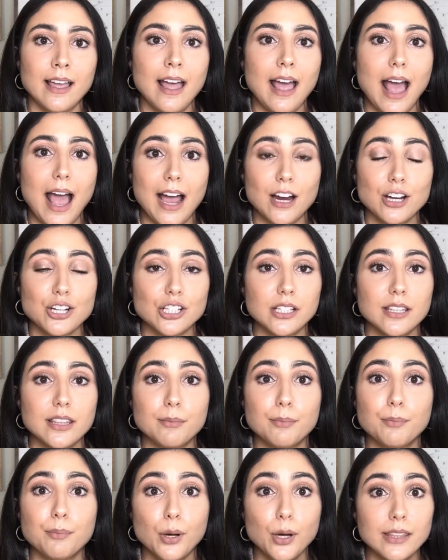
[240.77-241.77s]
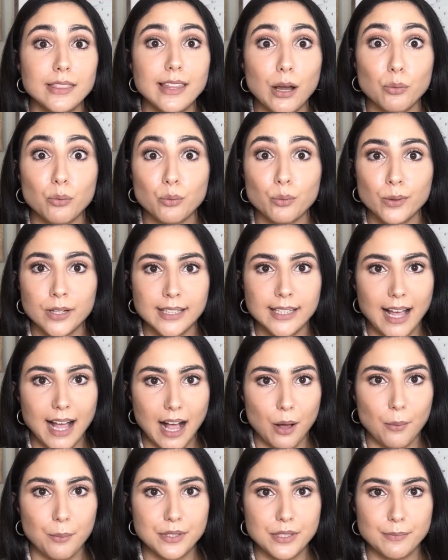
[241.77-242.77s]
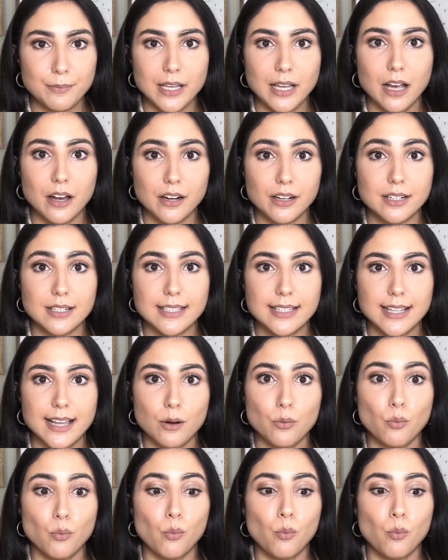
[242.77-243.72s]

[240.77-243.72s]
Actually, the book that really helped me understand